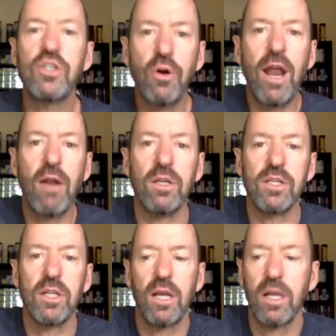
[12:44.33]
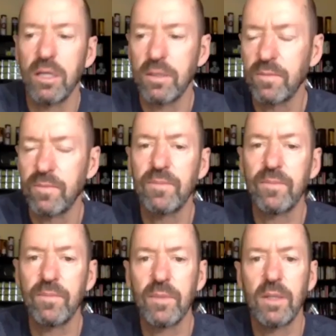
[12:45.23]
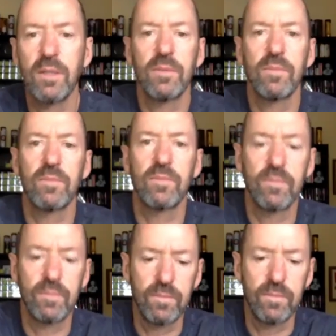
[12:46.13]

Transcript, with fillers: there are then there are errors of